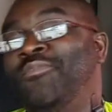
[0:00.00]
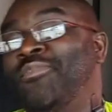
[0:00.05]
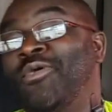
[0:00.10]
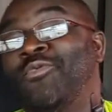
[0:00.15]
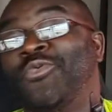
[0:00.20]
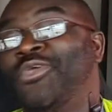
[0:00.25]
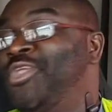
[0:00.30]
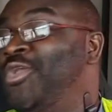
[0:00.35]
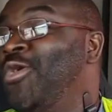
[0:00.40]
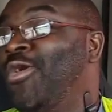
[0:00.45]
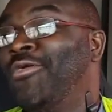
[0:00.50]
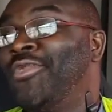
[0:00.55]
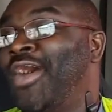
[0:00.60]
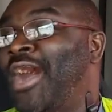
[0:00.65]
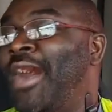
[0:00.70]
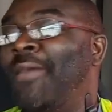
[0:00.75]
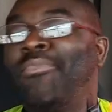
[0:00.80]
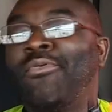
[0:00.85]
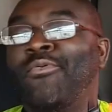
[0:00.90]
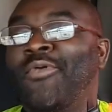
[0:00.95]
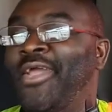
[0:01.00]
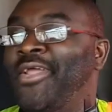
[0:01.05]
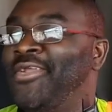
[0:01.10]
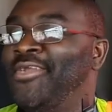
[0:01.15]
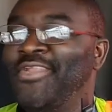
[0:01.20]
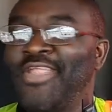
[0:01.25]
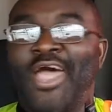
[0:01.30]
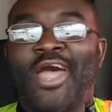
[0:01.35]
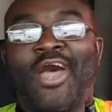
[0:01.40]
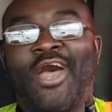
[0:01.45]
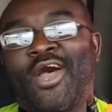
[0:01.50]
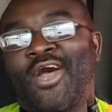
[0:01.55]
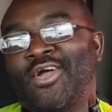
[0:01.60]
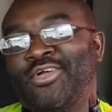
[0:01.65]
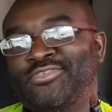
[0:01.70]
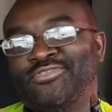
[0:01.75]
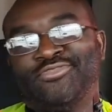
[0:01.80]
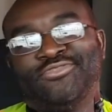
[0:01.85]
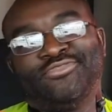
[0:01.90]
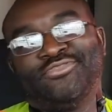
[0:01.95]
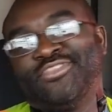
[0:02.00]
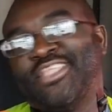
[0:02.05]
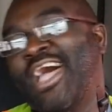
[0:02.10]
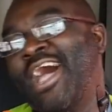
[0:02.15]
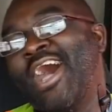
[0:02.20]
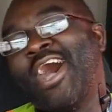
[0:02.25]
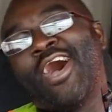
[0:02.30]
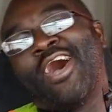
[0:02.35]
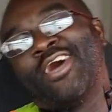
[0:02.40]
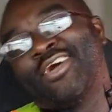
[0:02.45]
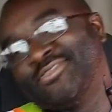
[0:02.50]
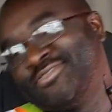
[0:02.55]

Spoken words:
But when you're on the operator, nah.